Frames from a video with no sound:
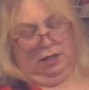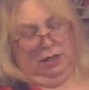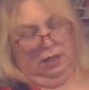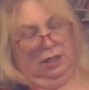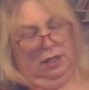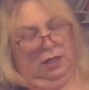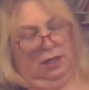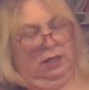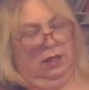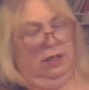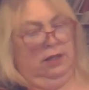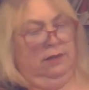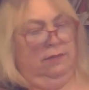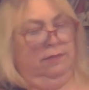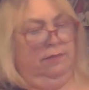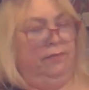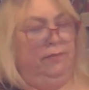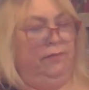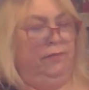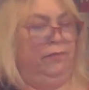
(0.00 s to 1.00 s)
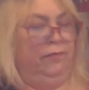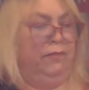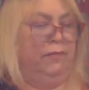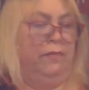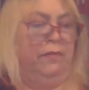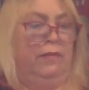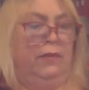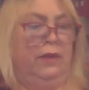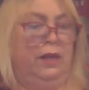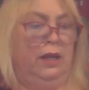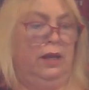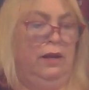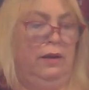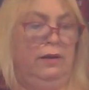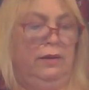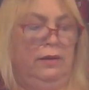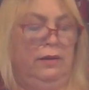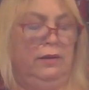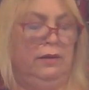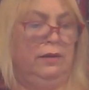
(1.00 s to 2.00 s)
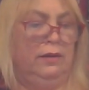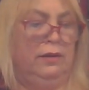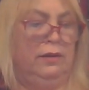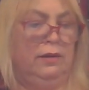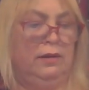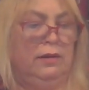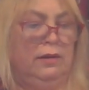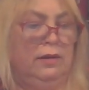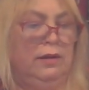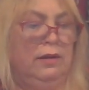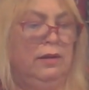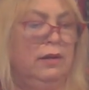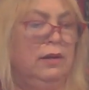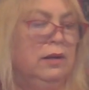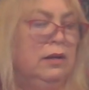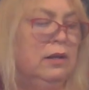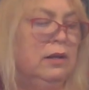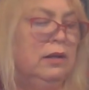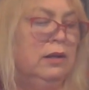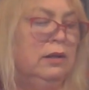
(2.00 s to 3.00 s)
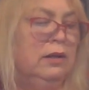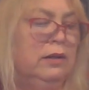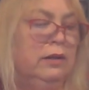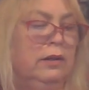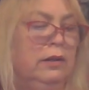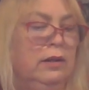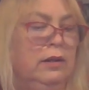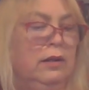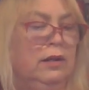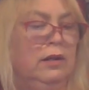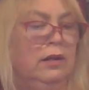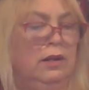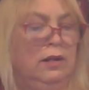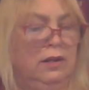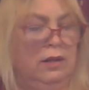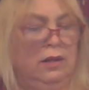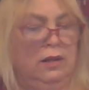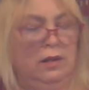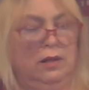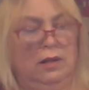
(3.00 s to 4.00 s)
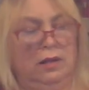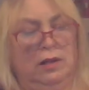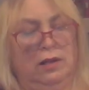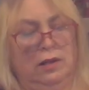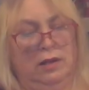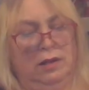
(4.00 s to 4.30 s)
Nobody speaks.